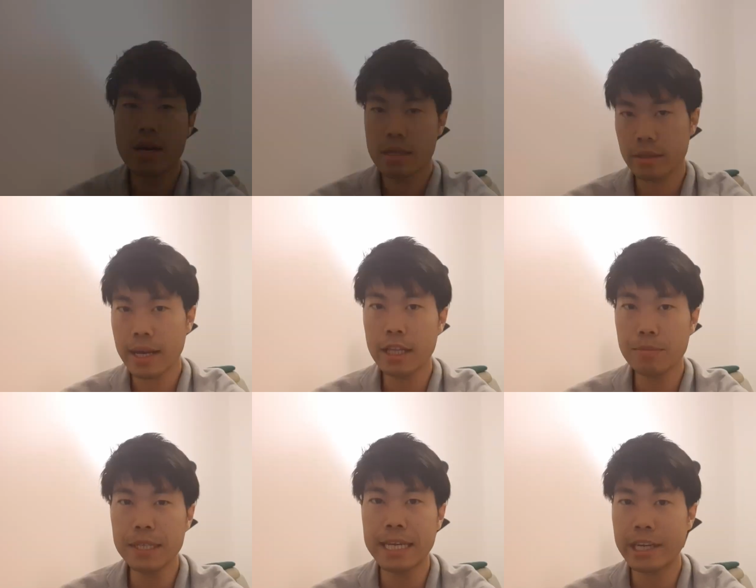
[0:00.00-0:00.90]
The third
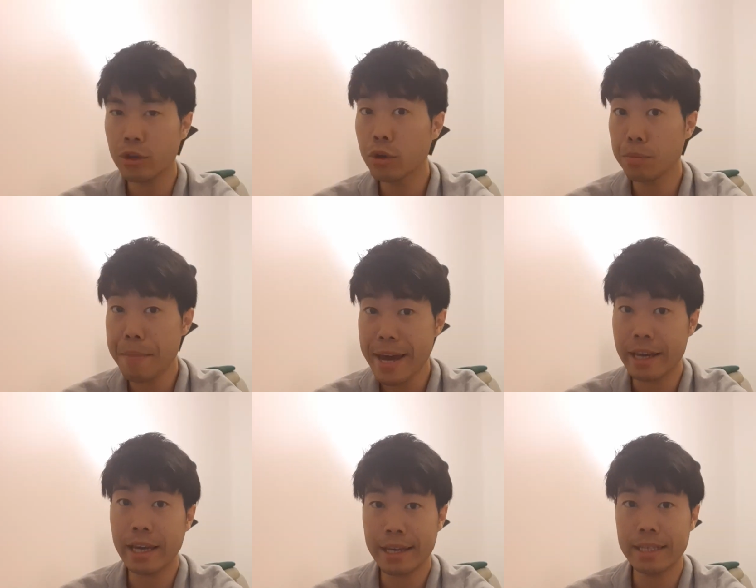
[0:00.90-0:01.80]
mistake you could
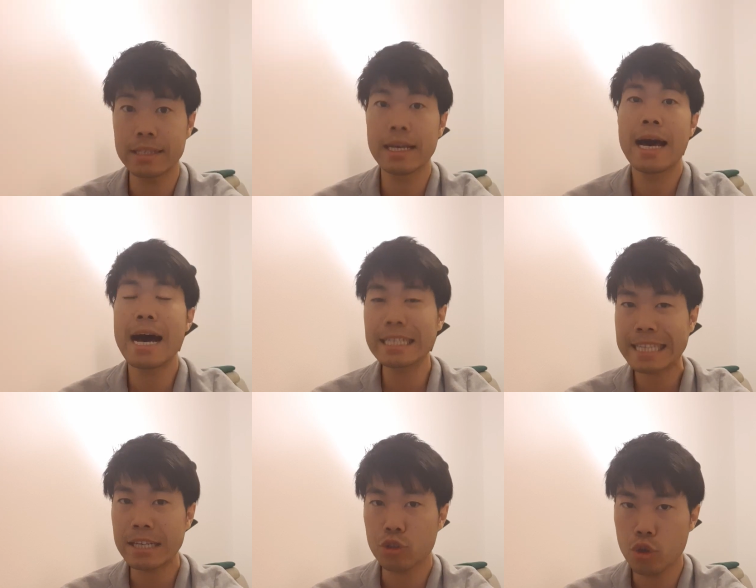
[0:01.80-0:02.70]
make is
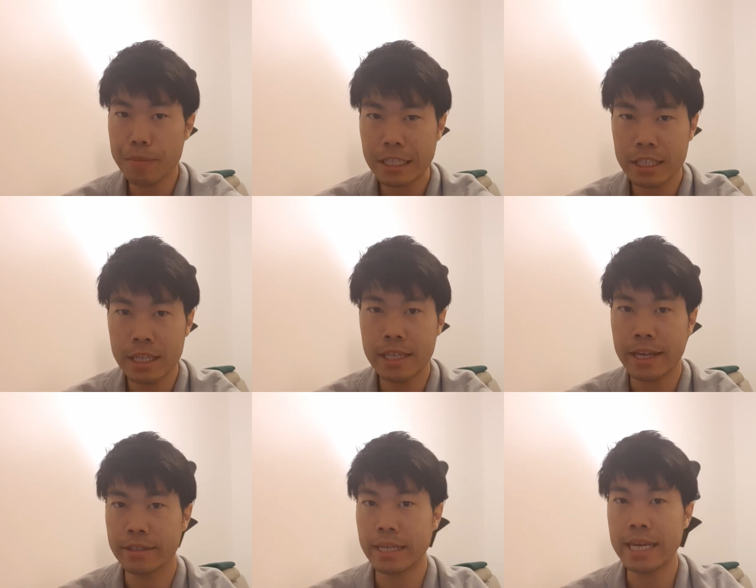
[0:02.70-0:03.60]
asking too much
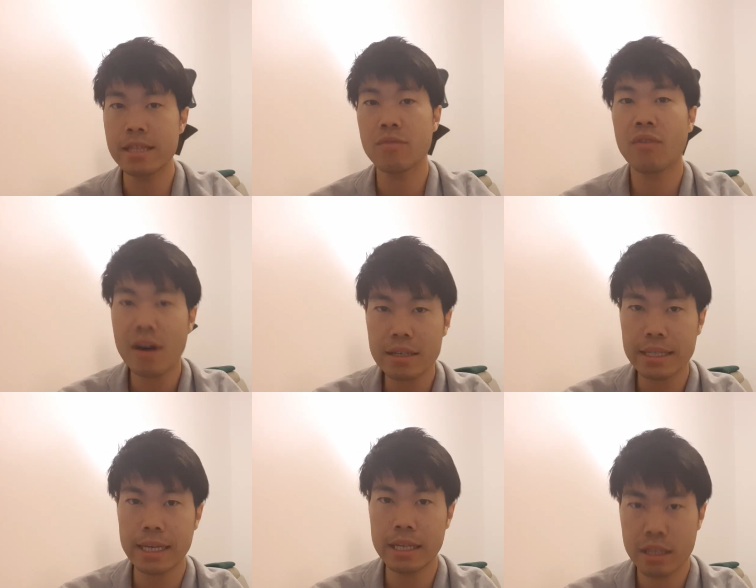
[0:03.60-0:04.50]
details in the
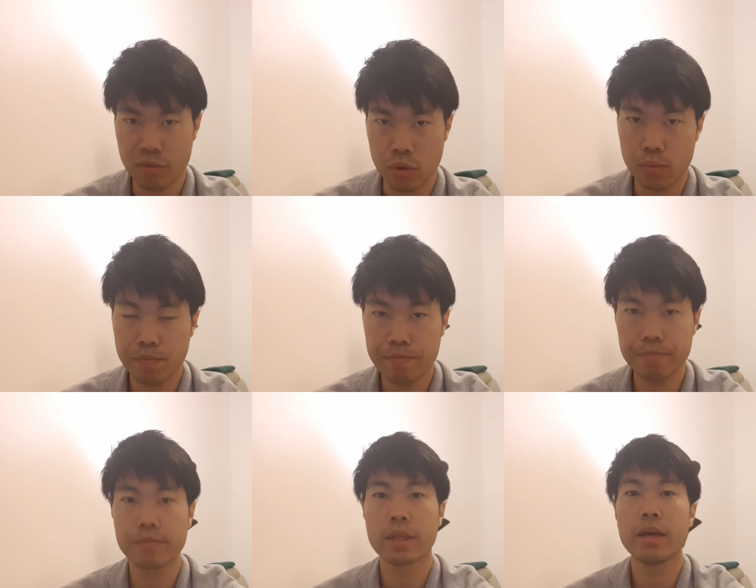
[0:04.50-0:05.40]
first interview.
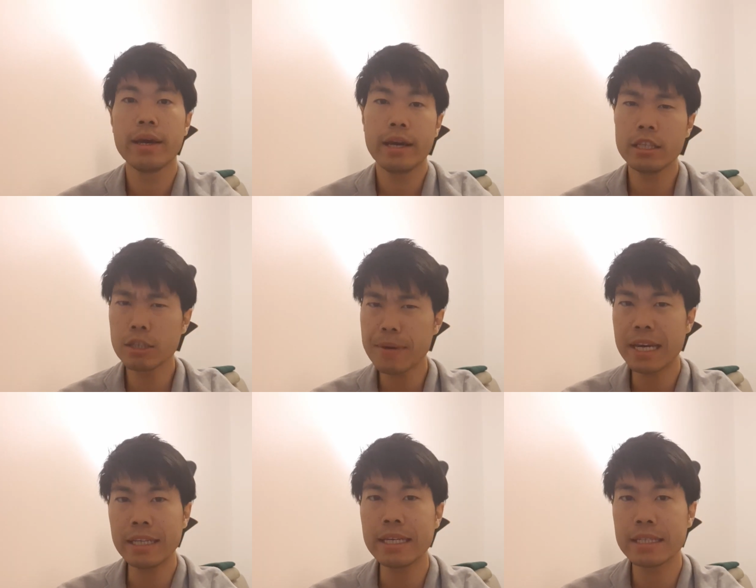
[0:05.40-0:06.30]
In
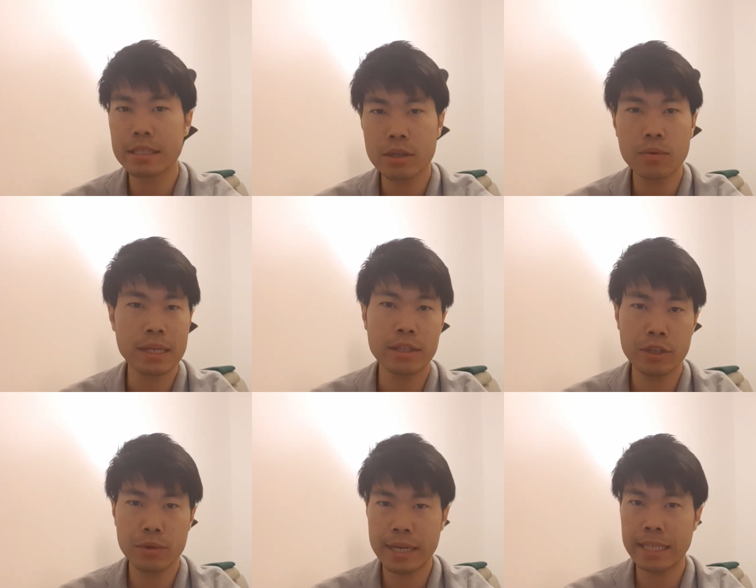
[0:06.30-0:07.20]
Japan, it is so that
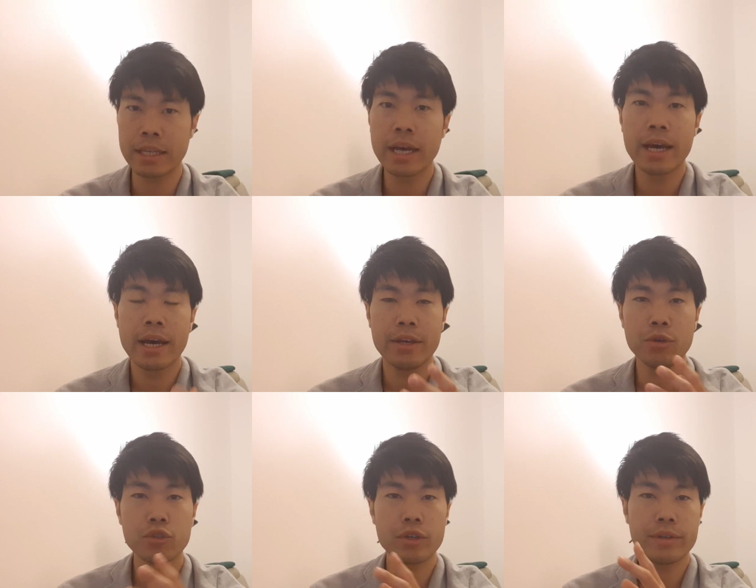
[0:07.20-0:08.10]
you get
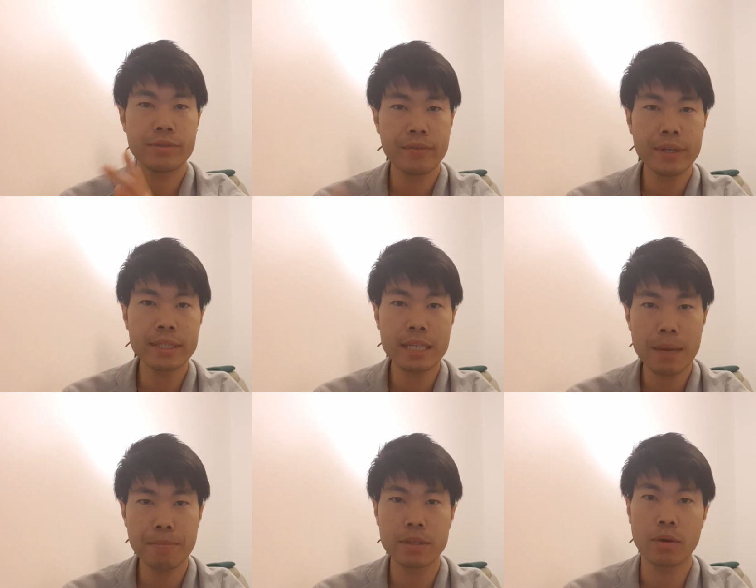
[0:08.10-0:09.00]
usually 3
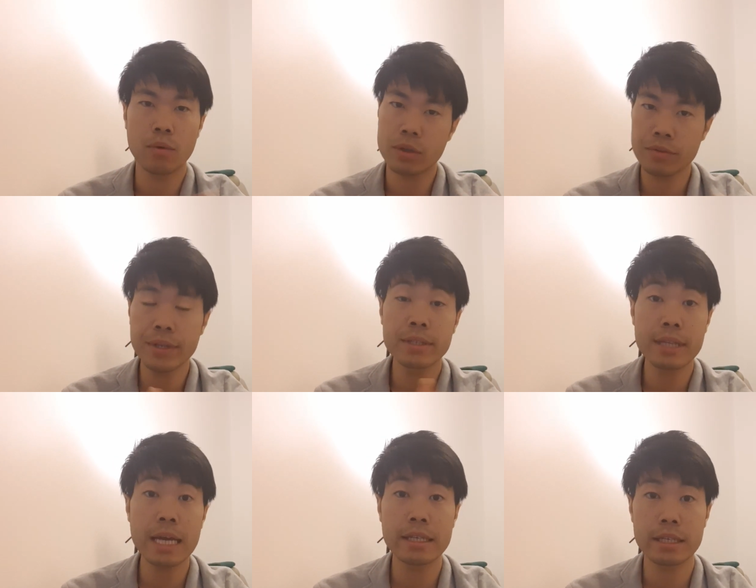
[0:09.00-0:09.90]
steps or 3
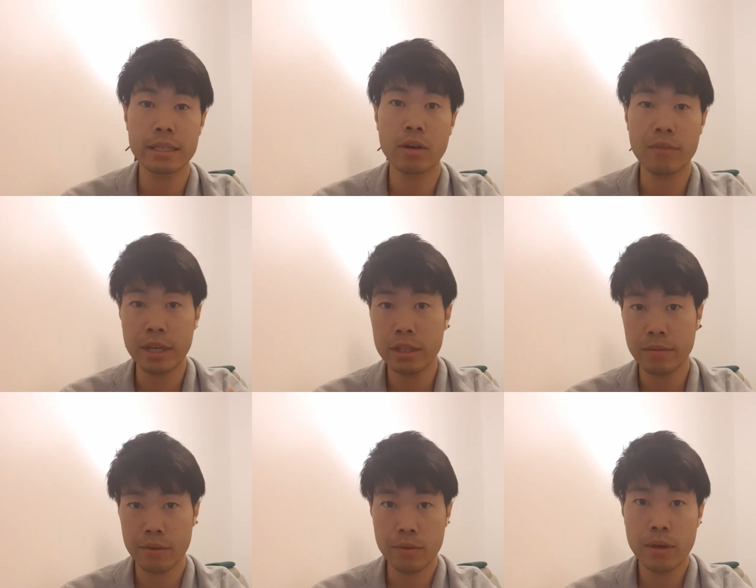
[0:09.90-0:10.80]
stages of
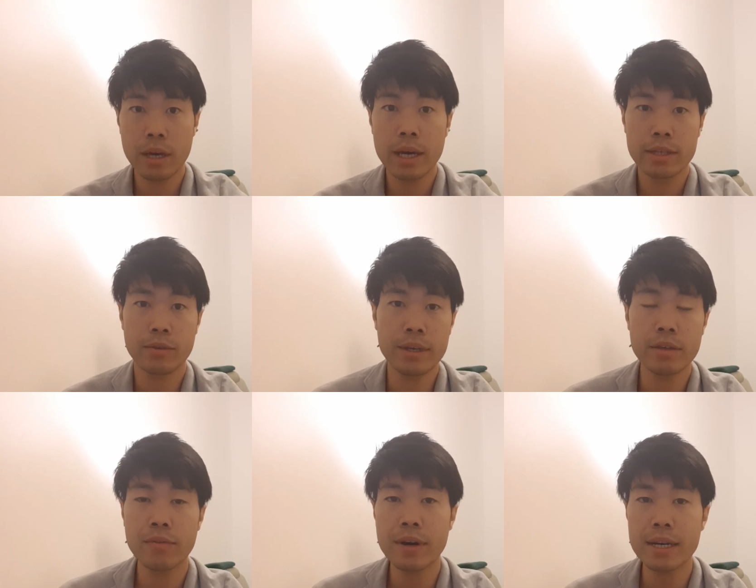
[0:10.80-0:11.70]
interview. So in
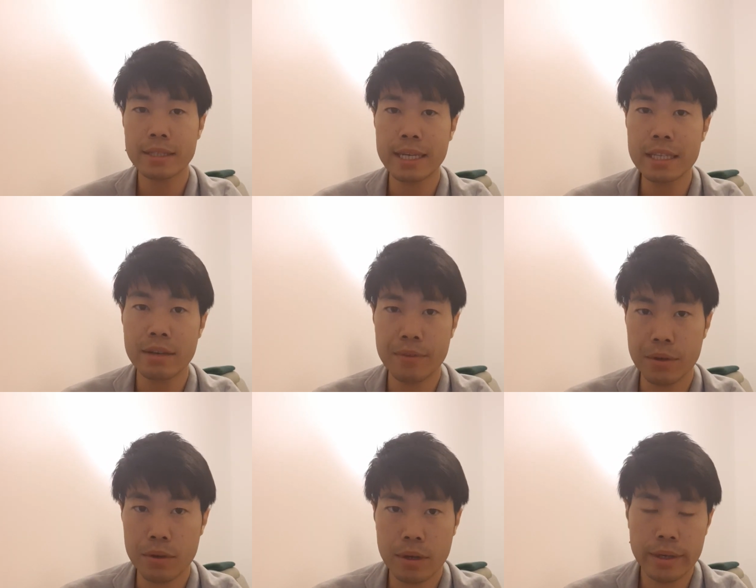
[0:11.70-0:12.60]
the first interview,